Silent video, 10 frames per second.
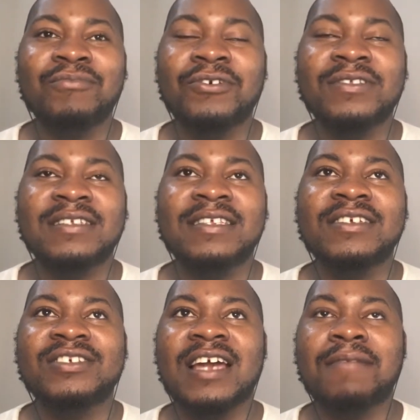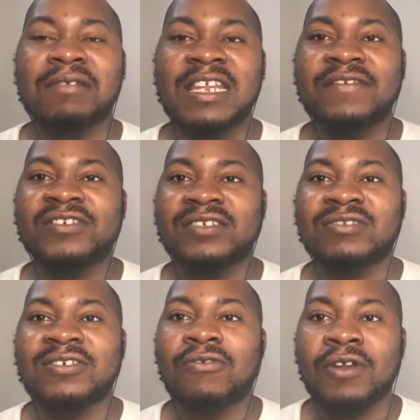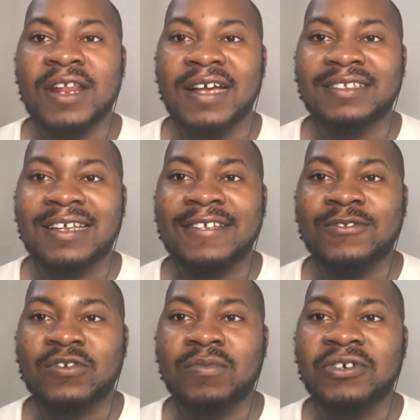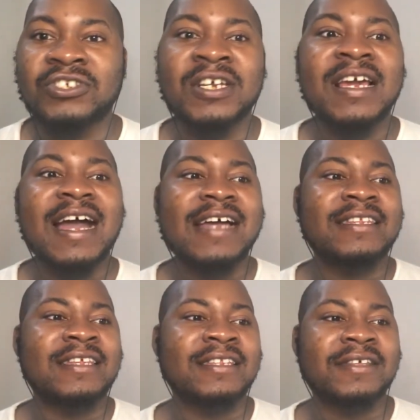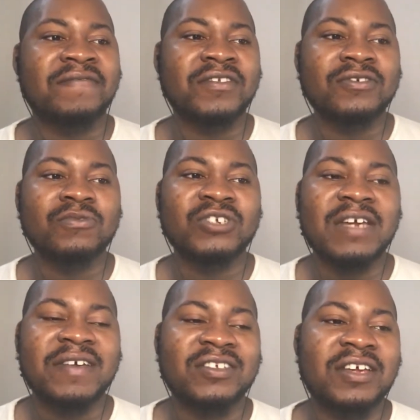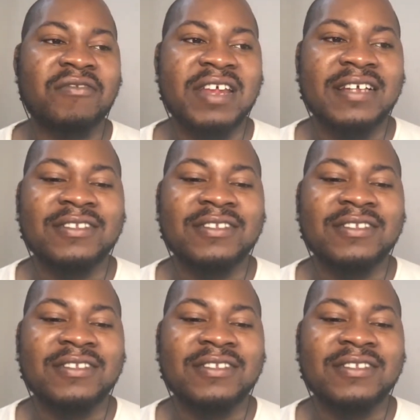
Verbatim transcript: because I think she, I believe she has really grown in her talent so much. And in the videos which I've actually